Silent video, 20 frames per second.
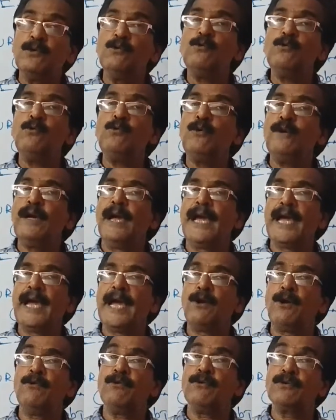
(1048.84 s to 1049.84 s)
who
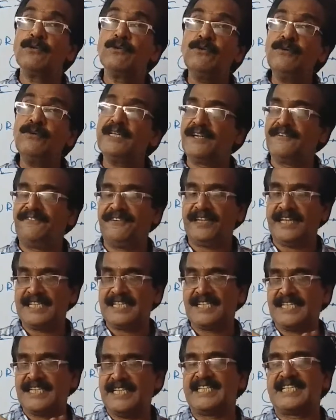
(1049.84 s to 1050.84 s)
have good
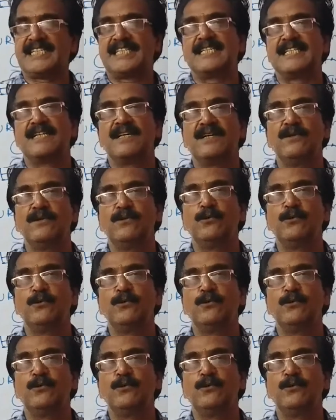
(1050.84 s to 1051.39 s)
references,